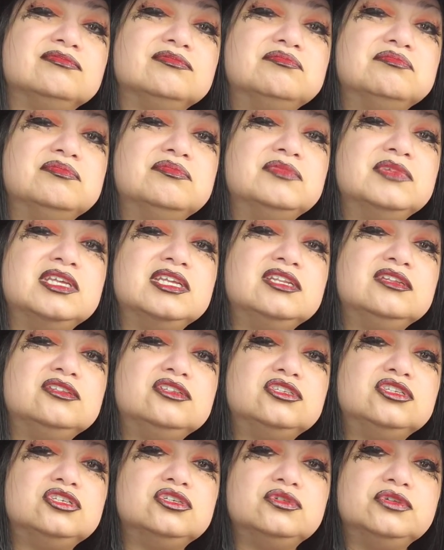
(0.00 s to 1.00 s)
mid
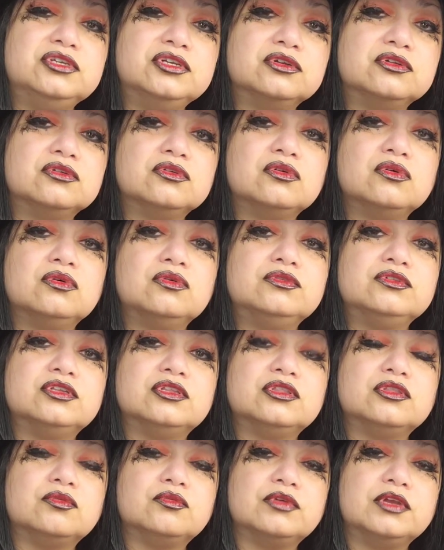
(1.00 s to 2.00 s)

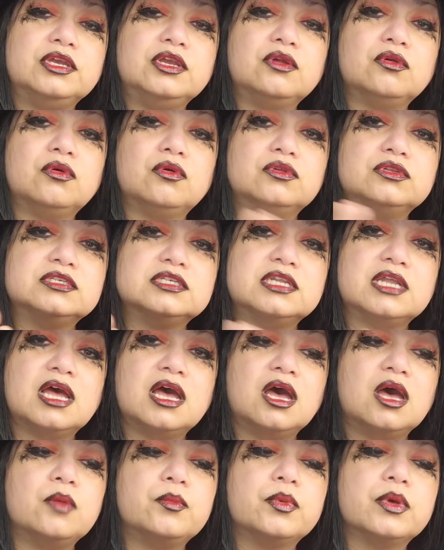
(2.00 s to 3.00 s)
2-year-olds, 3-year-olds and
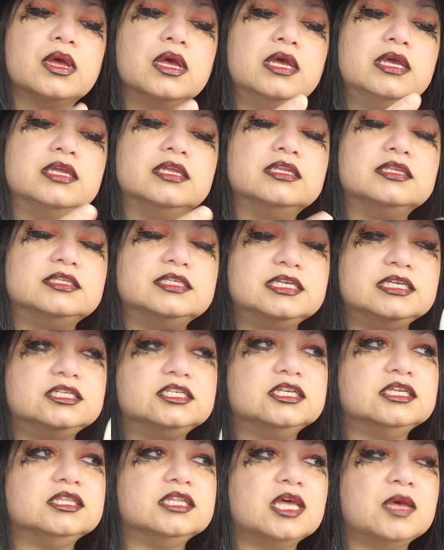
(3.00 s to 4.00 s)
up, and
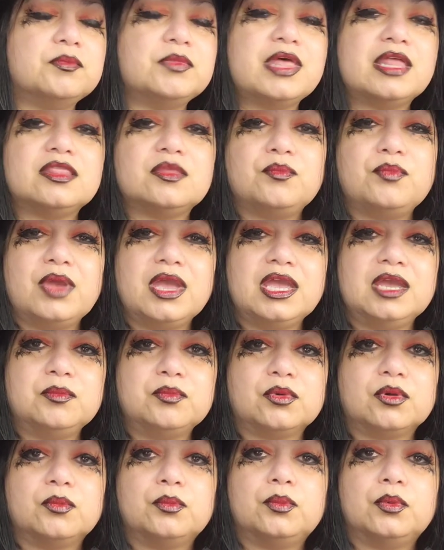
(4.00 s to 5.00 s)
teaching them that the
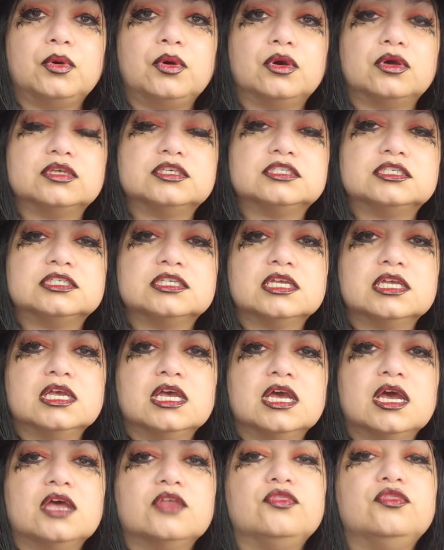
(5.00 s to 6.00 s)
paper books,
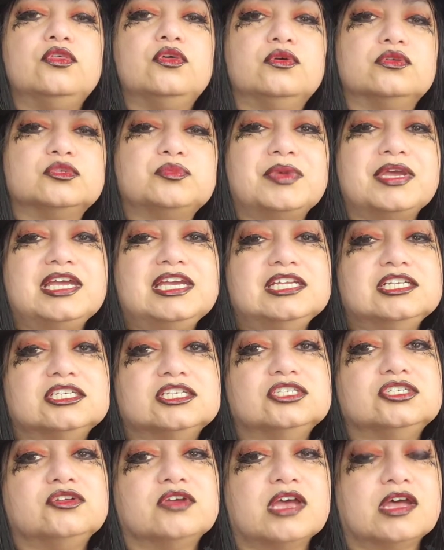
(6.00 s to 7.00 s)
those
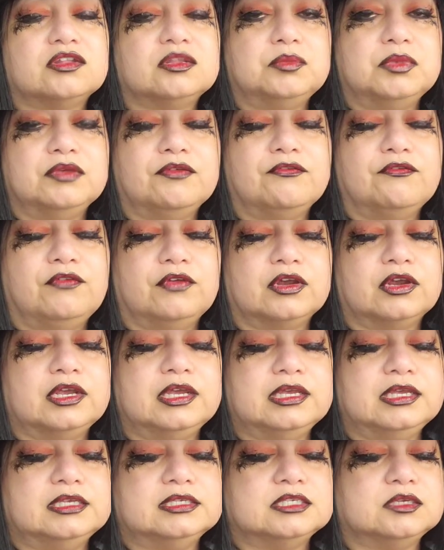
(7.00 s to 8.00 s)
pages, you have to be very
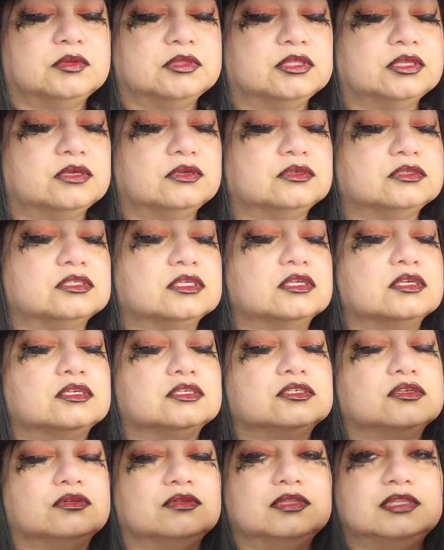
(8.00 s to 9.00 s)
easy with those.
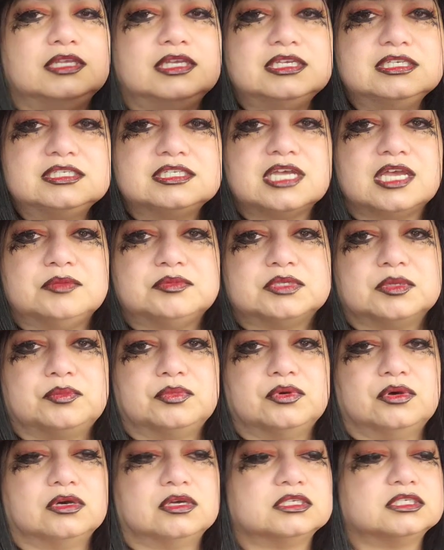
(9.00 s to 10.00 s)
So these types of
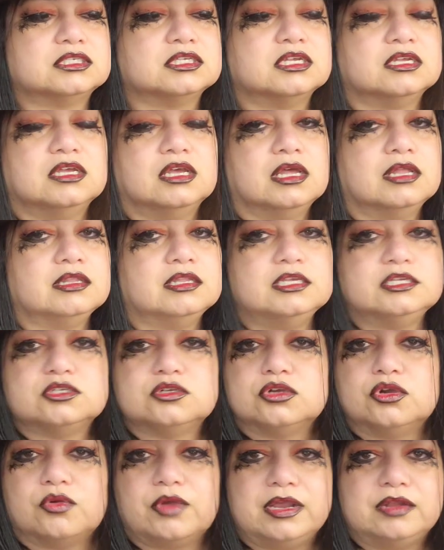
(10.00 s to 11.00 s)
books, these
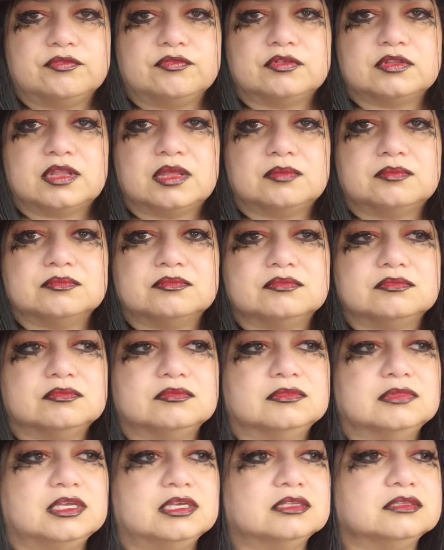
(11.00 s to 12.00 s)
are great for them.
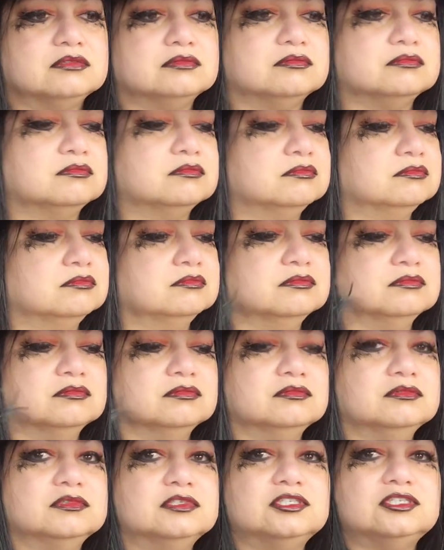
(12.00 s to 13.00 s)
They can
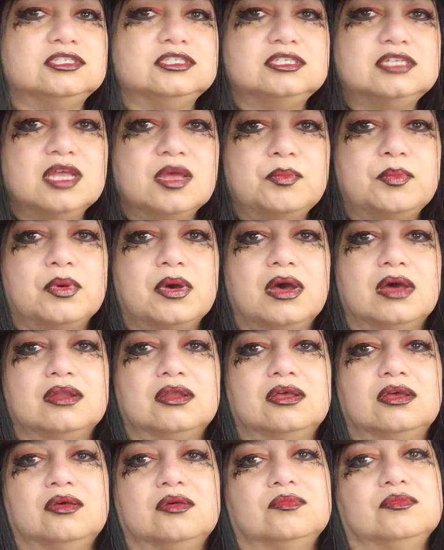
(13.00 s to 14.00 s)
step on
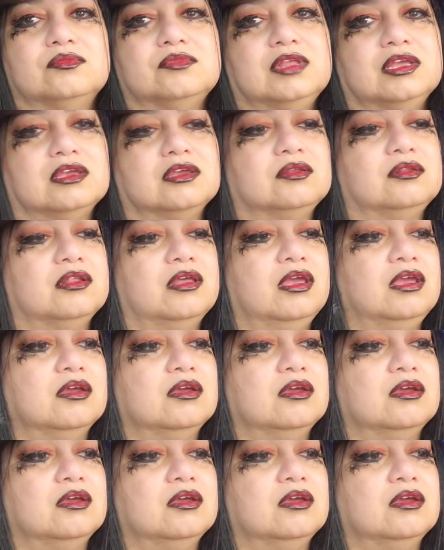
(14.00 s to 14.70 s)
them, they can